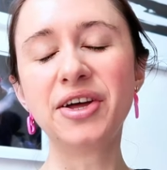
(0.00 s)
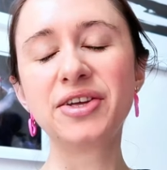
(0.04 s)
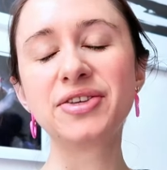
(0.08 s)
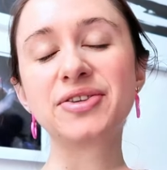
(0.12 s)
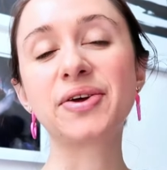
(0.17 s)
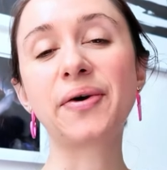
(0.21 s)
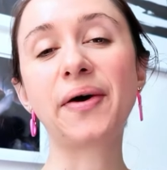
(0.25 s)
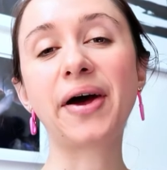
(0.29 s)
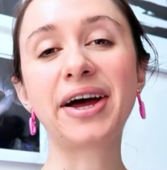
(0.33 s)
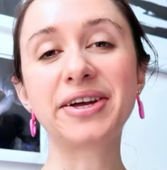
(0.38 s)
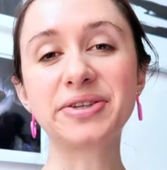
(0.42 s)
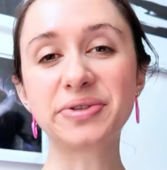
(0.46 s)

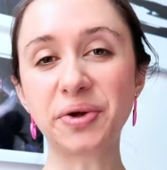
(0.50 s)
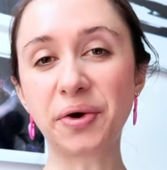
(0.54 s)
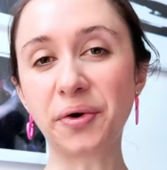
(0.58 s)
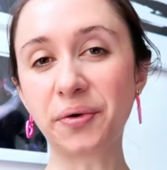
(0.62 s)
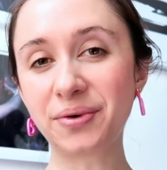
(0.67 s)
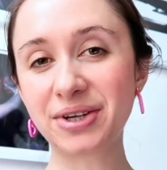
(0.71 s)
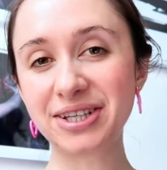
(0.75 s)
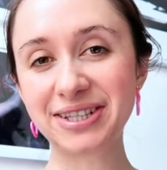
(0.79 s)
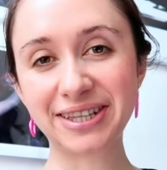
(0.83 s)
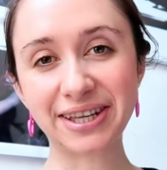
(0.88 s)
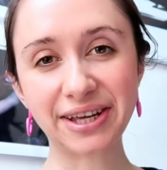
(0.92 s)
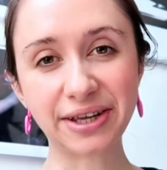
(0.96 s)
So as
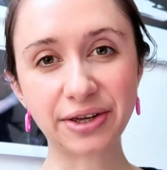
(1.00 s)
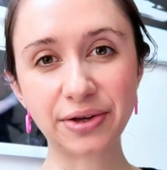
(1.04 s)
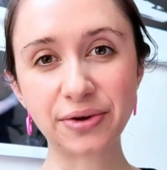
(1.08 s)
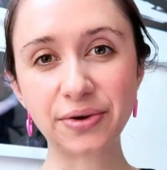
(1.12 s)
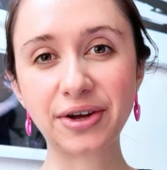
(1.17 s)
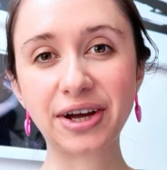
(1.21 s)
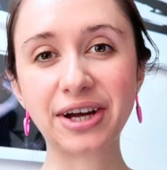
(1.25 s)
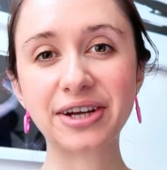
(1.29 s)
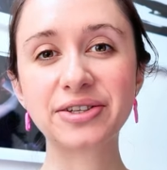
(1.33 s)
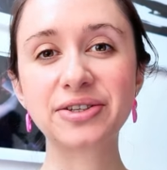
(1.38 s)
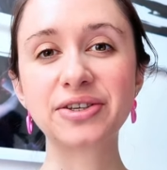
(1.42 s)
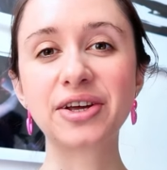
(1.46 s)
always, thank you
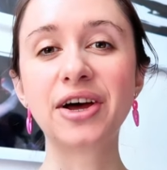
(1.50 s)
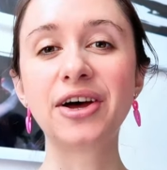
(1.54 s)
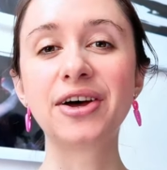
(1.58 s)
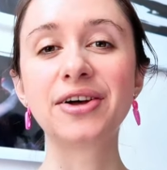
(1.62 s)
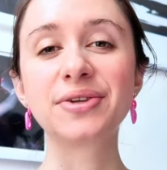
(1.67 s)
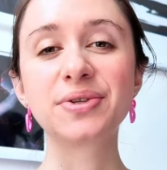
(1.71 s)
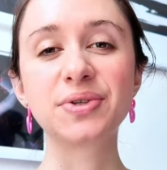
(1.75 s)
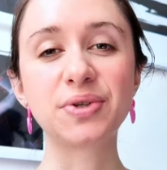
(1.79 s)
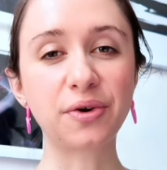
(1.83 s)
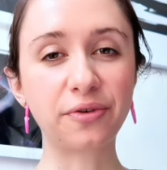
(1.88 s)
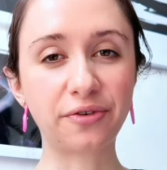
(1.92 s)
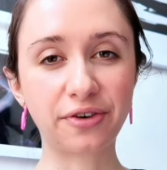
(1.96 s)
guys
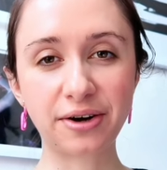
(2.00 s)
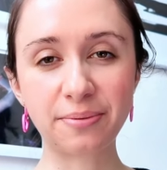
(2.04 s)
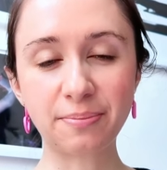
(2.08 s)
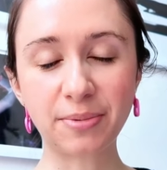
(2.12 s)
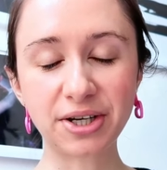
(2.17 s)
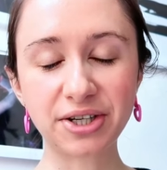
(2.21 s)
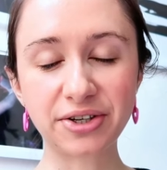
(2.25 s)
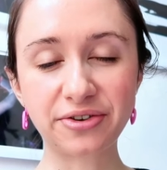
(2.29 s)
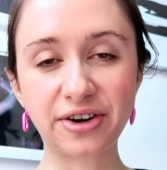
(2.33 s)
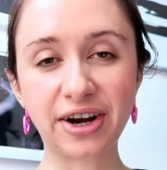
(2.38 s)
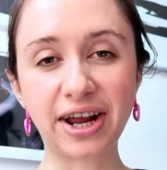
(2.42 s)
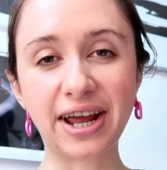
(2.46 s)
so very
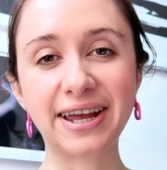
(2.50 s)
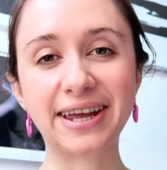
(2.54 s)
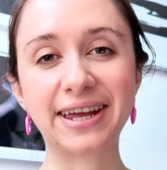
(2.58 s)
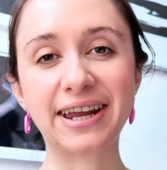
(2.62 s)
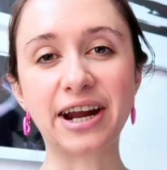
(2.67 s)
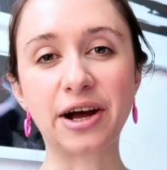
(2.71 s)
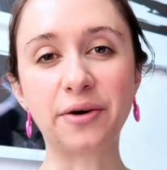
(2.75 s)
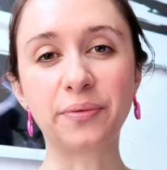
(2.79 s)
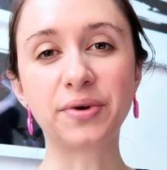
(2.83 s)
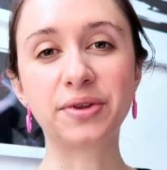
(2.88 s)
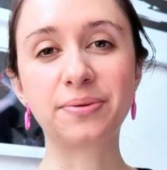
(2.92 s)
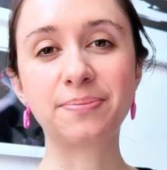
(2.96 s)
much for
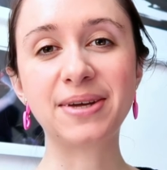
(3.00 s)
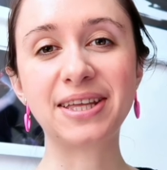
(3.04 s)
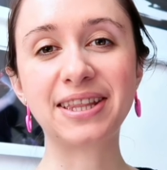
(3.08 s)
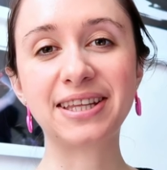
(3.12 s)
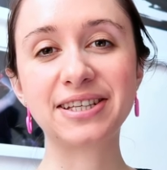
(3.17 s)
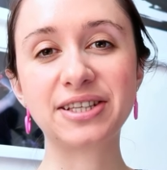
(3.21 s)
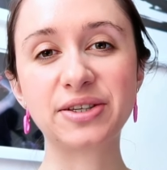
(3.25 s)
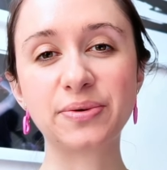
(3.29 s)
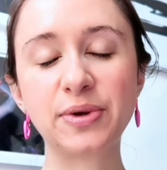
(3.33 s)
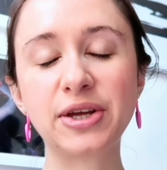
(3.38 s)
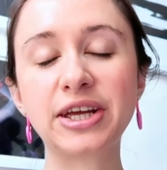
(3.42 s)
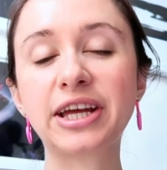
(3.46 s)
hanging out with me
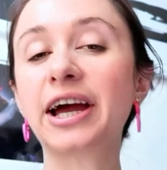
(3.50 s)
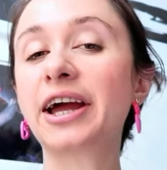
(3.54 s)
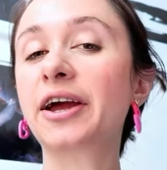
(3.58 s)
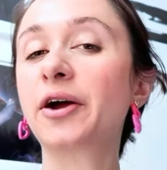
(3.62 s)
this week.